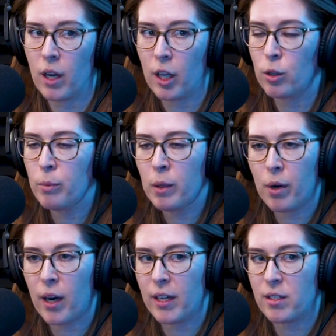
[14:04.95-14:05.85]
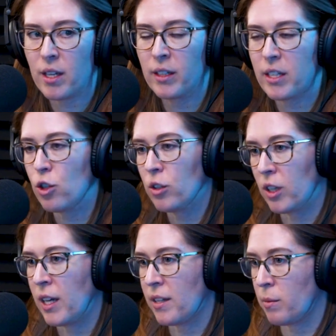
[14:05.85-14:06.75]
Aluminum products, unless you're
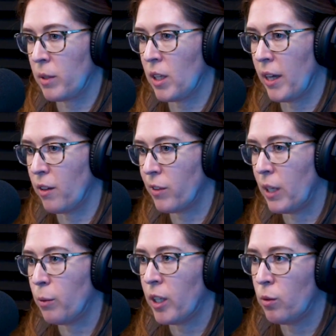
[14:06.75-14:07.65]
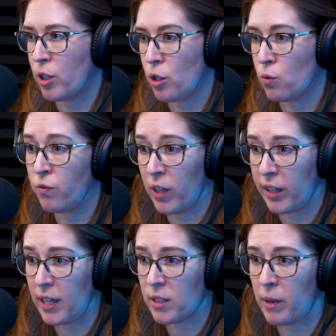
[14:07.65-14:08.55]
looking at something like Fleetwood, which is
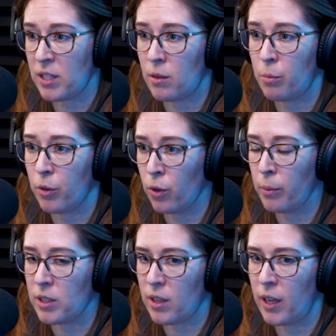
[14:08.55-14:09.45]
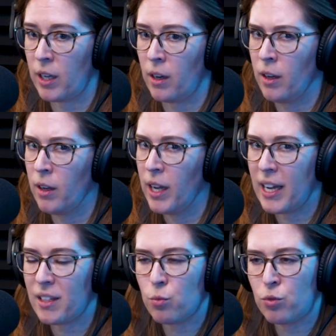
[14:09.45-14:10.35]
very expensive performance line,
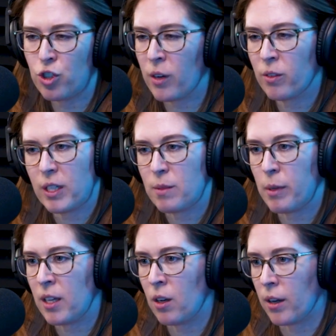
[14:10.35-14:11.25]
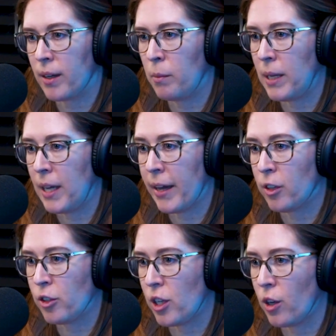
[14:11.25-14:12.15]
it's generally speaking not going to meet
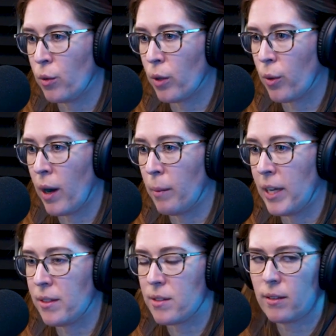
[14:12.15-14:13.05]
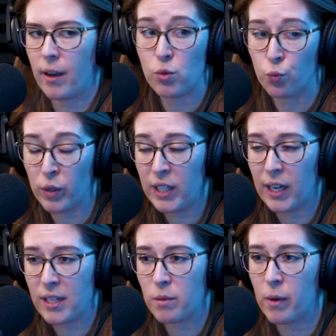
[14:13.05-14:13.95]
energy code requirements. What's really
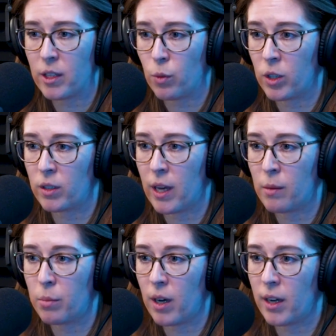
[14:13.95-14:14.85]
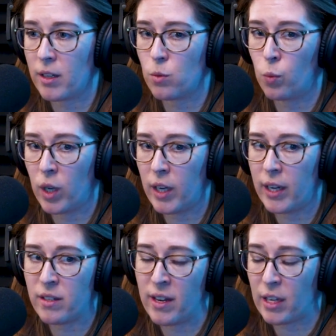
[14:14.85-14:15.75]
nice about the wood-clad products, wood
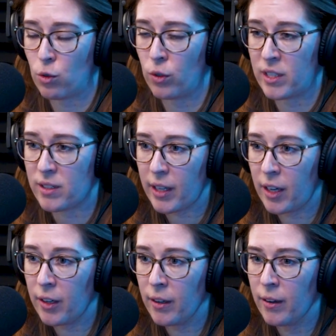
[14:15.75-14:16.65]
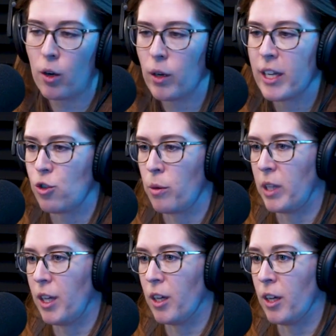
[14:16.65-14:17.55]
is a natural insulator, are
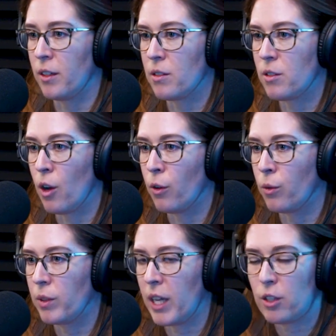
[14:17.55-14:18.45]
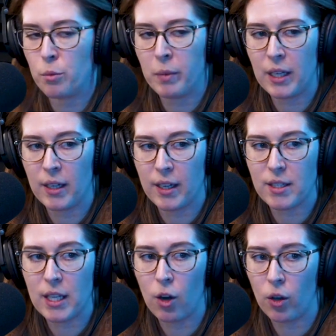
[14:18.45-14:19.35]
extremely good. So they do meet and
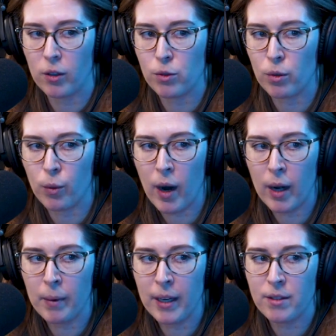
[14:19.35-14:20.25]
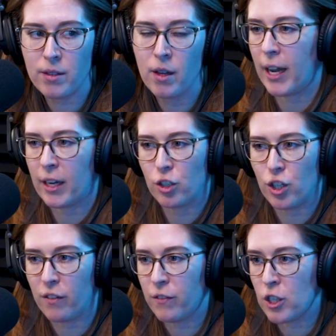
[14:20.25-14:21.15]
exceed all those requirements. Very
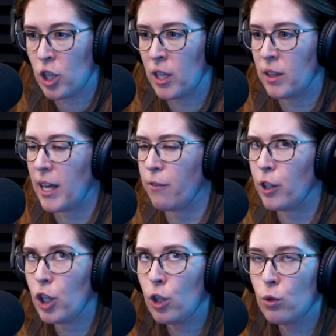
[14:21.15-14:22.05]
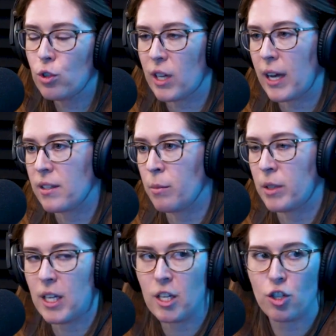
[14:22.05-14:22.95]
energy efficient. They have huge size
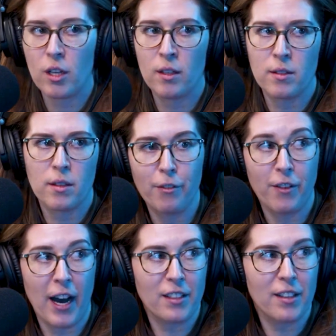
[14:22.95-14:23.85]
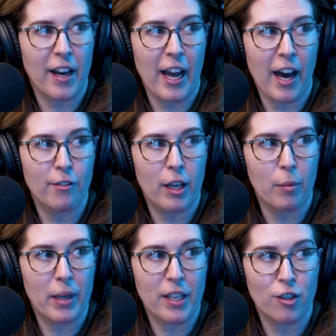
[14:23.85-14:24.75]
limitations. In fact, I have
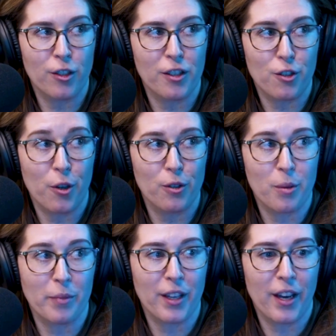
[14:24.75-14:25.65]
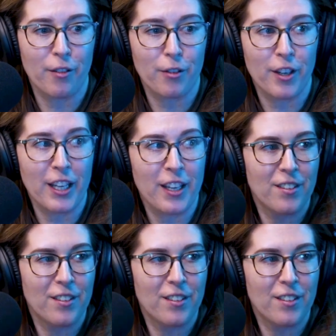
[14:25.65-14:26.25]
a picture to show you something kind of funny.